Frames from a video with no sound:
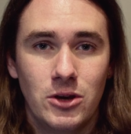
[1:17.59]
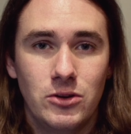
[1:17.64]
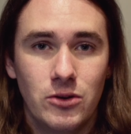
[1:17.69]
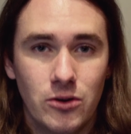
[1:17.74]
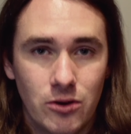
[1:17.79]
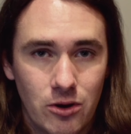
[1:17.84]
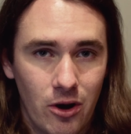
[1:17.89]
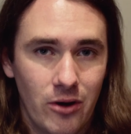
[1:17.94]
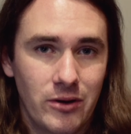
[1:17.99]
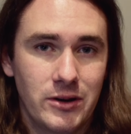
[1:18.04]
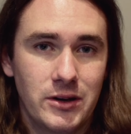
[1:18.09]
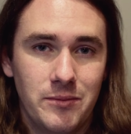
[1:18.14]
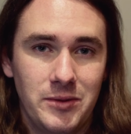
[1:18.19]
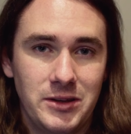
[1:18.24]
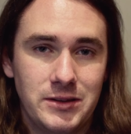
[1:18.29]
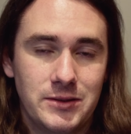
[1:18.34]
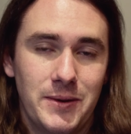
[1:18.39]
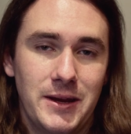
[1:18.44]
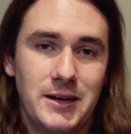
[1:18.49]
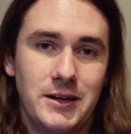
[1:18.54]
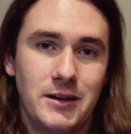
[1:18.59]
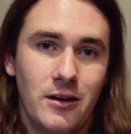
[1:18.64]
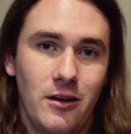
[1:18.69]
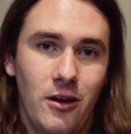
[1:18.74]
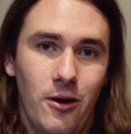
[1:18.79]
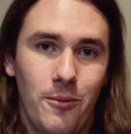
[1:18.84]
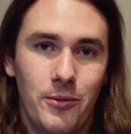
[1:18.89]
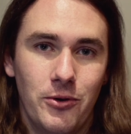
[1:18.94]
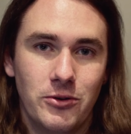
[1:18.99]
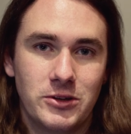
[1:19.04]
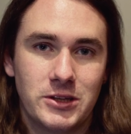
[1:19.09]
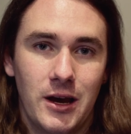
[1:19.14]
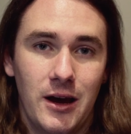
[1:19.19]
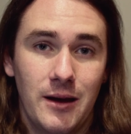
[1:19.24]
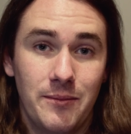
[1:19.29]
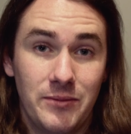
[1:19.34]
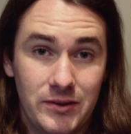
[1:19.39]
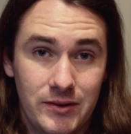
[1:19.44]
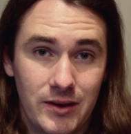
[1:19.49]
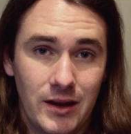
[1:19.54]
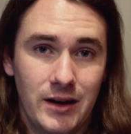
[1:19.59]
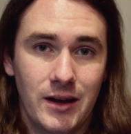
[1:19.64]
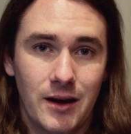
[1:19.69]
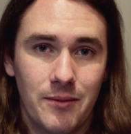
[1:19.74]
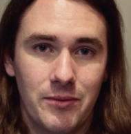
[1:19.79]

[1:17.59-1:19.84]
you're going to be spending a lot more time setting